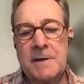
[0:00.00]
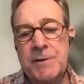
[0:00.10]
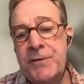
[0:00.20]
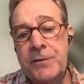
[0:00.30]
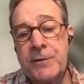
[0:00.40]
So
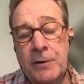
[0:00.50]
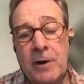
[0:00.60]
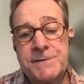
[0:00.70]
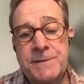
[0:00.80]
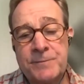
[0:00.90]
I think so, there are
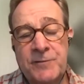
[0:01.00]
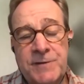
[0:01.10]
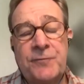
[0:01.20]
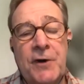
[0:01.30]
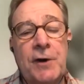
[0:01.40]
some
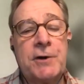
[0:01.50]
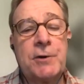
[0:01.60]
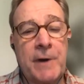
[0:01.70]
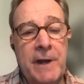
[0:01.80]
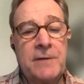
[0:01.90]
some very
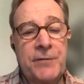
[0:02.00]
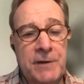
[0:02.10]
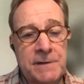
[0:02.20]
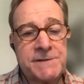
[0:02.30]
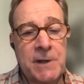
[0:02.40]
creative
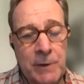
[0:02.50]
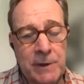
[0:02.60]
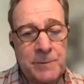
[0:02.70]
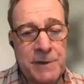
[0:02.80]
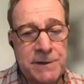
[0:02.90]
things that we
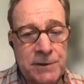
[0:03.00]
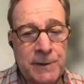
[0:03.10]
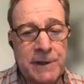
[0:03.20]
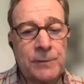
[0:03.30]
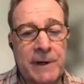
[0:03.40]
could mm-hmm. be
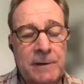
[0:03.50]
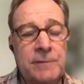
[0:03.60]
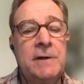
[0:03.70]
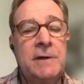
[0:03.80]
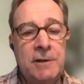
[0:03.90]
doing around
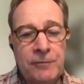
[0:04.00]
yeah.